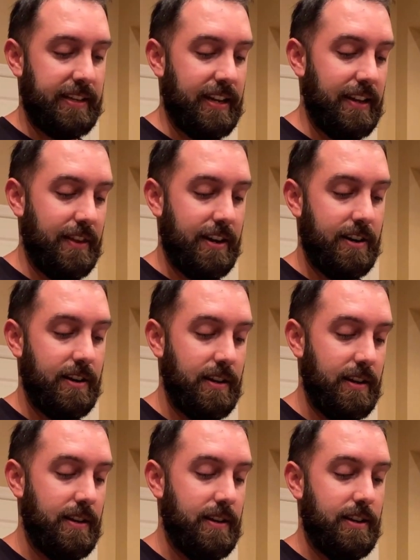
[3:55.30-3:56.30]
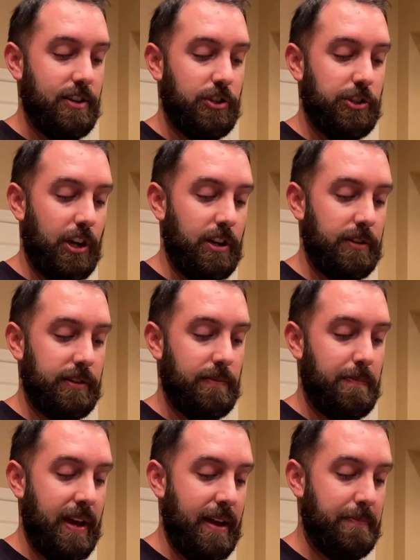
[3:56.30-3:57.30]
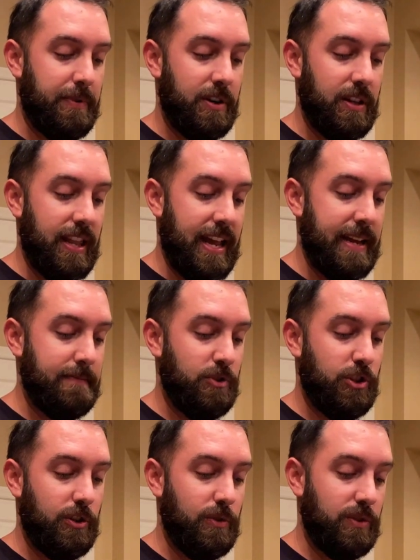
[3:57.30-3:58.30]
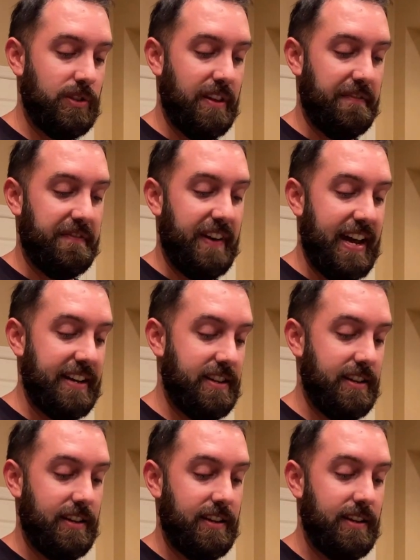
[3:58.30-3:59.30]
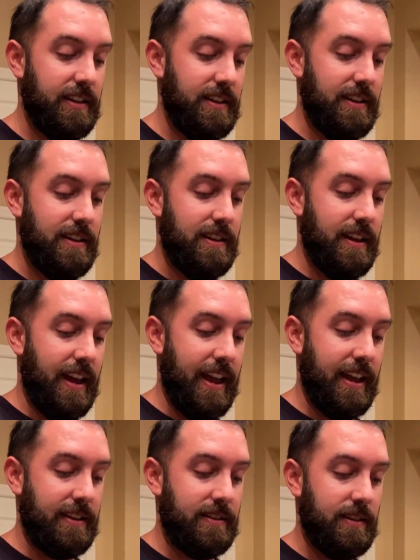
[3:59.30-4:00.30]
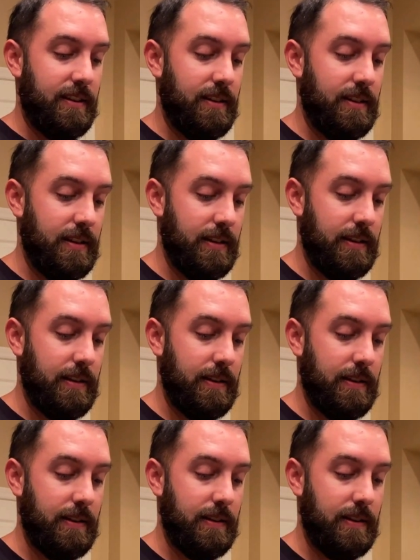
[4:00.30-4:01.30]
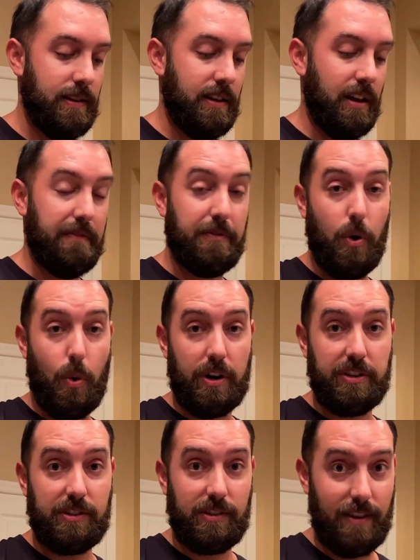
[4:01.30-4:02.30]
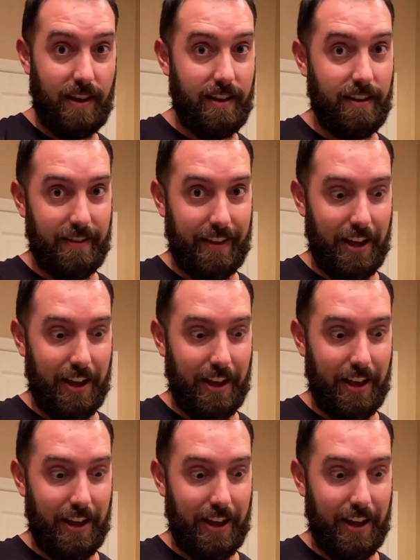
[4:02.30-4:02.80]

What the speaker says: in there. Salt, pepper, lime juice, the vodka, and of course, the El